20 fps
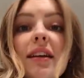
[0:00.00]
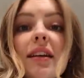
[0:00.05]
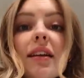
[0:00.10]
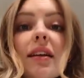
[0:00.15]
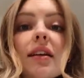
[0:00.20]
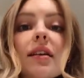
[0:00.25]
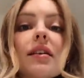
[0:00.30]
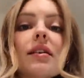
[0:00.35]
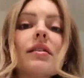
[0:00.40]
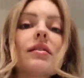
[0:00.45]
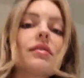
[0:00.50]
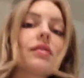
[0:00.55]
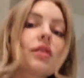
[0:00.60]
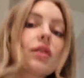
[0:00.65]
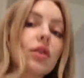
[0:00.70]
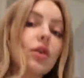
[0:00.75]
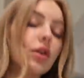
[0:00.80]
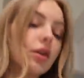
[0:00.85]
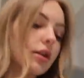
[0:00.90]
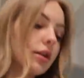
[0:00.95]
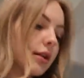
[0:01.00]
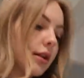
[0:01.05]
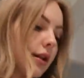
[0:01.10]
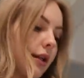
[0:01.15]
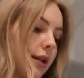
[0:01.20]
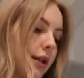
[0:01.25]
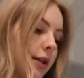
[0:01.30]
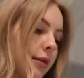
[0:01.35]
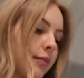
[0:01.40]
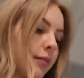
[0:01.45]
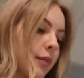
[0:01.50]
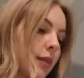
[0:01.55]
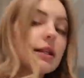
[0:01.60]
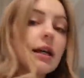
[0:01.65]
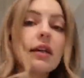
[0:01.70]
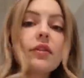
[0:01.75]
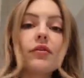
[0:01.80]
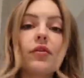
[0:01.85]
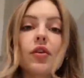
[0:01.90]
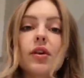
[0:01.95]
Is currently
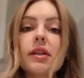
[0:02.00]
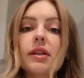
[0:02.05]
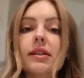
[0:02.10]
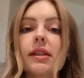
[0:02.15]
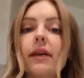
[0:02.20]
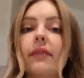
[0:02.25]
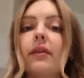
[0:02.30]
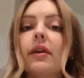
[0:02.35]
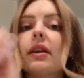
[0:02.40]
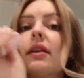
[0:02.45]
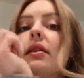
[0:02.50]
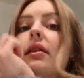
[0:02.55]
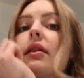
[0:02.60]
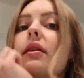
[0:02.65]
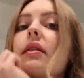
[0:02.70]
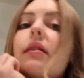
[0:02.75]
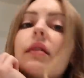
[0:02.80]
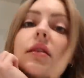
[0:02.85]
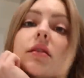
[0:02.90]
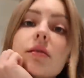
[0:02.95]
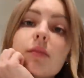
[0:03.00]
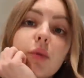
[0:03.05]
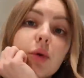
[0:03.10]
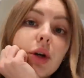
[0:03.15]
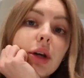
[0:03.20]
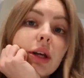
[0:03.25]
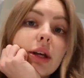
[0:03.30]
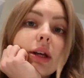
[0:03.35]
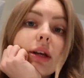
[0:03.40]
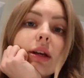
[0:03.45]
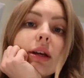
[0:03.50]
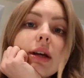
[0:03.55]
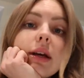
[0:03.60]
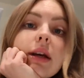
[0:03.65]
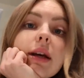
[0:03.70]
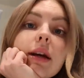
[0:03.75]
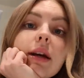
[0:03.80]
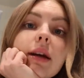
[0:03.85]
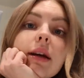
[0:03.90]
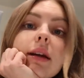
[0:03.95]
10:47 this morning,
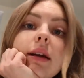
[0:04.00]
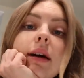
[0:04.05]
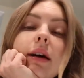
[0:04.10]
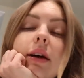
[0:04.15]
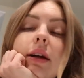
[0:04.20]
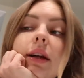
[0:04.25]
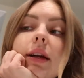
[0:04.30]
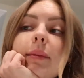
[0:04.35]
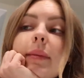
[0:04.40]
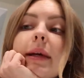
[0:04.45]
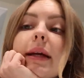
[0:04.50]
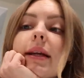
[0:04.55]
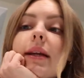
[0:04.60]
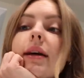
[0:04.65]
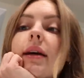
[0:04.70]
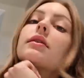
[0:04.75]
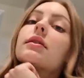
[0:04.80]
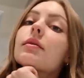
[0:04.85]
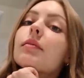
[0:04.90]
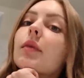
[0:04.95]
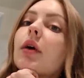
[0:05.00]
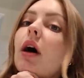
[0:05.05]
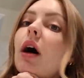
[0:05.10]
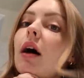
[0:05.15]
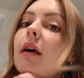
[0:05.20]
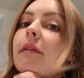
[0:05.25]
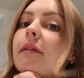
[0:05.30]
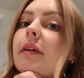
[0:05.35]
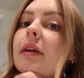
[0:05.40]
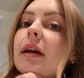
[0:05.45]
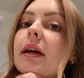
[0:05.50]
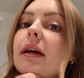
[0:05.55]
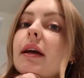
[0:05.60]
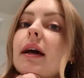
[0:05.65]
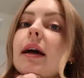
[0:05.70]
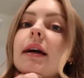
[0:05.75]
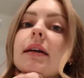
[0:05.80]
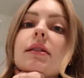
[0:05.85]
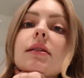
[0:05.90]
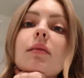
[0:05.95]
and I already made some coffee. I
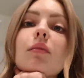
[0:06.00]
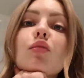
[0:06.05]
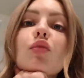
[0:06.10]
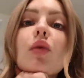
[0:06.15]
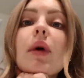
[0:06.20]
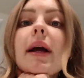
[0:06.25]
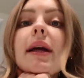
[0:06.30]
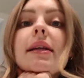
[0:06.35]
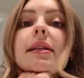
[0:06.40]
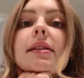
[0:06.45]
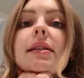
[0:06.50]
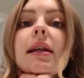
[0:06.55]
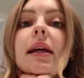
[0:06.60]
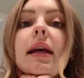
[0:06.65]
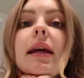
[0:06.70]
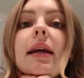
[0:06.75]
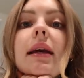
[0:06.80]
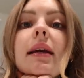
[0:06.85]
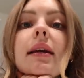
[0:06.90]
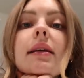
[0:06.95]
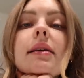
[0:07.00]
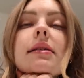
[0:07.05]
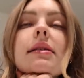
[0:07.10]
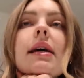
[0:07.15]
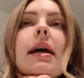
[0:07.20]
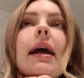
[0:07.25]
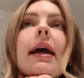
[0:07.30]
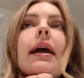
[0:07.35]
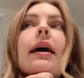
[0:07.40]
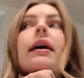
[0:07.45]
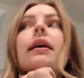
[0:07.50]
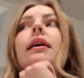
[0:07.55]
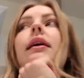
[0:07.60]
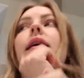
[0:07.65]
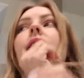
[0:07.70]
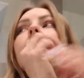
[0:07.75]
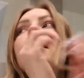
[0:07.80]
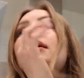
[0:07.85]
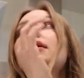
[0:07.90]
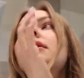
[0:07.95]
had some rice cakes, and
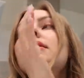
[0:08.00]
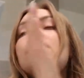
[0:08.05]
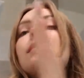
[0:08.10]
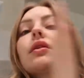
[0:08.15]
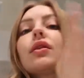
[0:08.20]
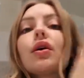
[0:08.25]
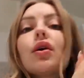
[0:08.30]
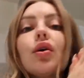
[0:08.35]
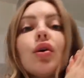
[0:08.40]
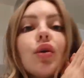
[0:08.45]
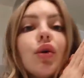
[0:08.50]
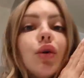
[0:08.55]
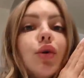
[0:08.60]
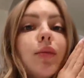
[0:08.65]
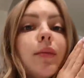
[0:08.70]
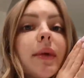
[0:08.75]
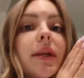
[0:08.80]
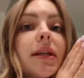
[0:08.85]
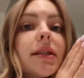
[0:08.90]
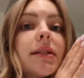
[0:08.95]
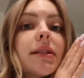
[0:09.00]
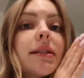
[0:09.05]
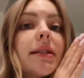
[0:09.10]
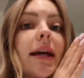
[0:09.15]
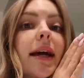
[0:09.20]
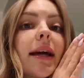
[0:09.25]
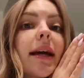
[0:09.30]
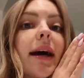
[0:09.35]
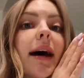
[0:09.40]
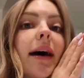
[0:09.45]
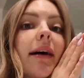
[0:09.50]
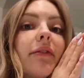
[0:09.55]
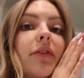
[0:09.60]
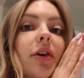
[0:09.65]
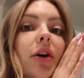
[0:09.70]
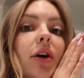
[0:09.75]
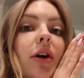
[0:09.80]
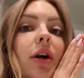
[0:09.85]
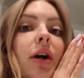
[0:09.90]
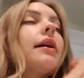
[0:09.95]
it is the gloomiest day
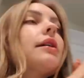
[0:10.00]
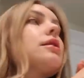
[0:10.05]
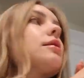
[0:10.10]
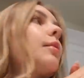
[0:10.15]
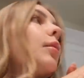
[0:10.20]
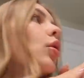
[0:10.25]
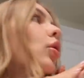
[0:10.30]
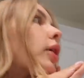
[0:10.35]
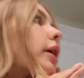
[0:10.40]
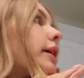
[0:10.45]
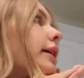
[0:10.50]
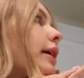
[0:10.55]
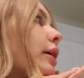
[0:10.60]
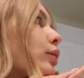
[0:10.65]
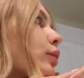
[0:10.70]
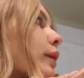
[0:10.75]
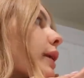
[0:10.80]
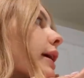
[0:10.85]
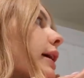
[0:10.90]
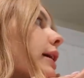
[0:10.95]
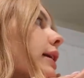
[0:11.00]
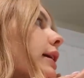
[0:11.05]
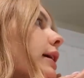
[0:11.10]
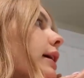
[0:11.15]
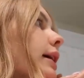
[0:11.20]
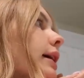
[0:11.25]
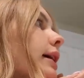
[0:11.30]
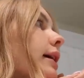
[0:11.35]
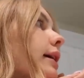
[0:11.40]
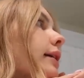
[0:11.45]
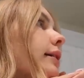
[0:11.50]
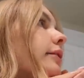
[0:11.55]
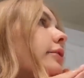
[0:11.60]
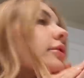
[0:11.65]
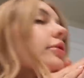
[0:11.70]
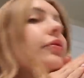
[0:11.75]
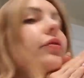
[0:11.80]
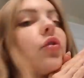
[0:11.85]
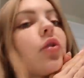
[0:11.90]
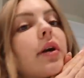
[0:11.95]
ever. It's pouring down rain, and
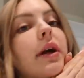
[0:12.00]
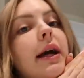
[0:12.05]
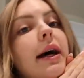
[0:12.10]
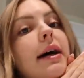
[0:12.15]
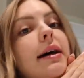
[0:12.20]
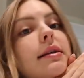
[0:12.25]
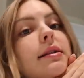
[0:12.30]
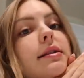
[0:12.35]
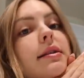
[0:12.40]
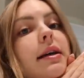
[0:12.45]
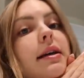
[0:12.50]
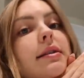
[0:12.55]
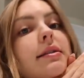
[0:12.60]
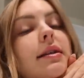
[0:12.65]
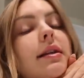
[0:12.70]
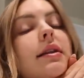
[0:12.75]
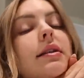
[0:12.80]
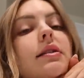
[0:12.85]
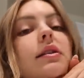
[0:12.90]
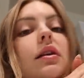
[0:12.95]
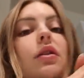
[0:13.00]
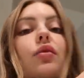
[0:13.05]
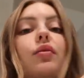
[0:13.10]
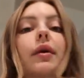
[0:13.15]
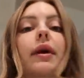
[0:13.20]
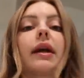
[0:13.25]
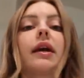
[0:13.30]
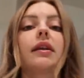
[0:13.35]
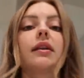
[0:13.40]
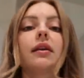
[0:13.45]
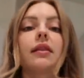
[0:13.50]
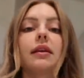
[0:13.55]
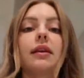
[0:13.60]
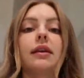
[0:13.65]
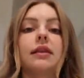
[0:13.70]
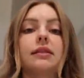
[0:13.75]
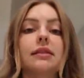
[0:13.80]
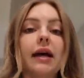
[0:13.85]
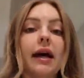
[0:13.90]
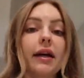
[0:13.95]
the forecast says that it's gonna rain the
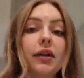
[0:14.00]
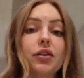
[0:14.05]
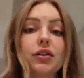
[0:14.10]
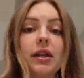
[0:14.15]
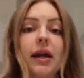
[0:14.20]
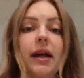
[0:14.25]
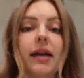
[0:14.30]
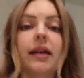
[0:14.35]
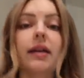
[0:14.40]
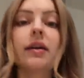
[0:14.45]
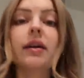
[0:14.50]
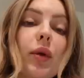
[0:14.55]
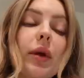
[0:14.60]
entire day.